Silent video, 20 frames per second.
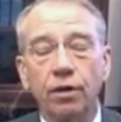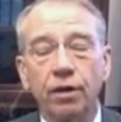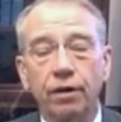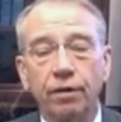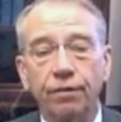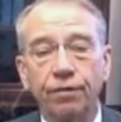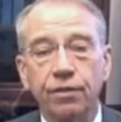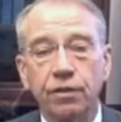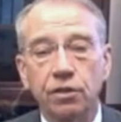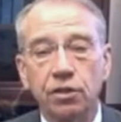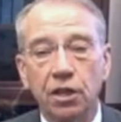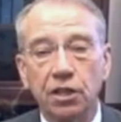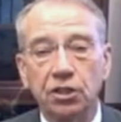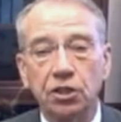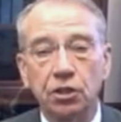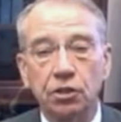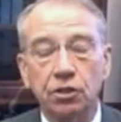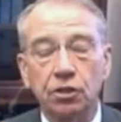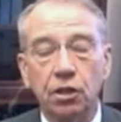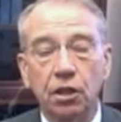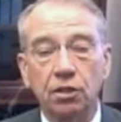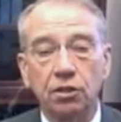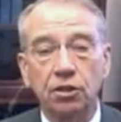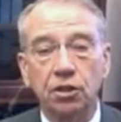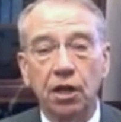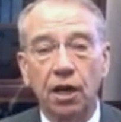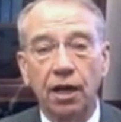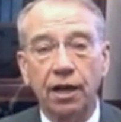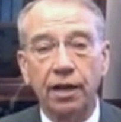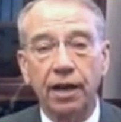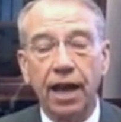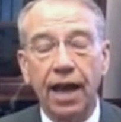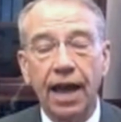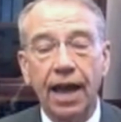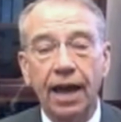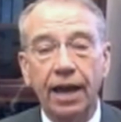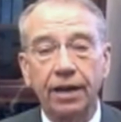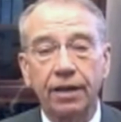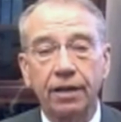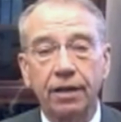the Physician Sunshine
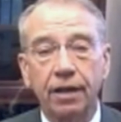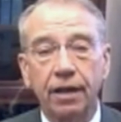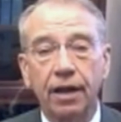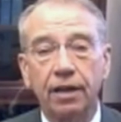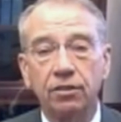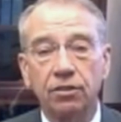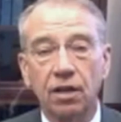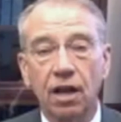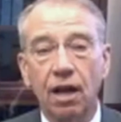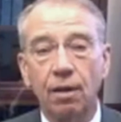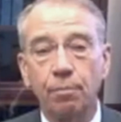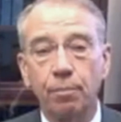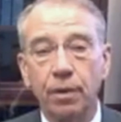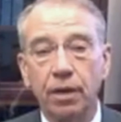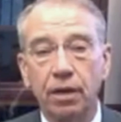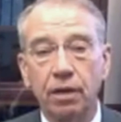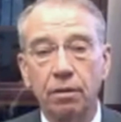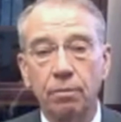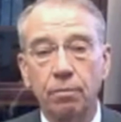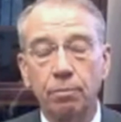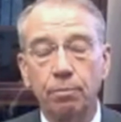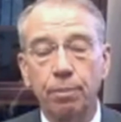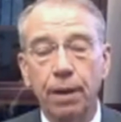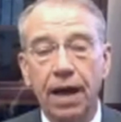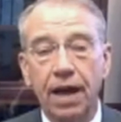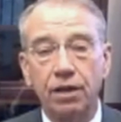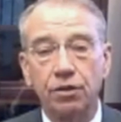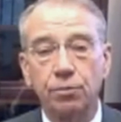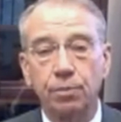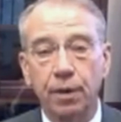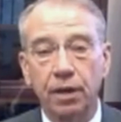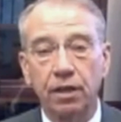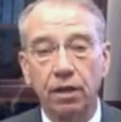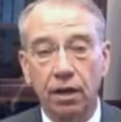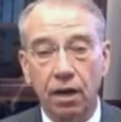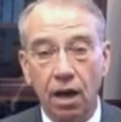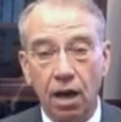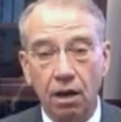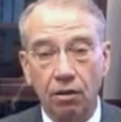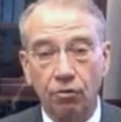Act has not been passed by the
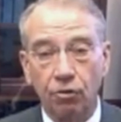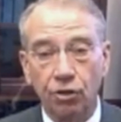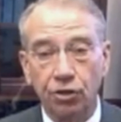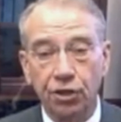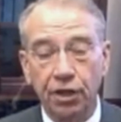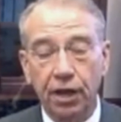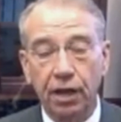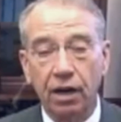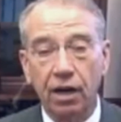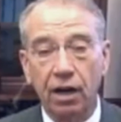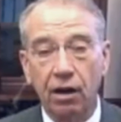Congress yet.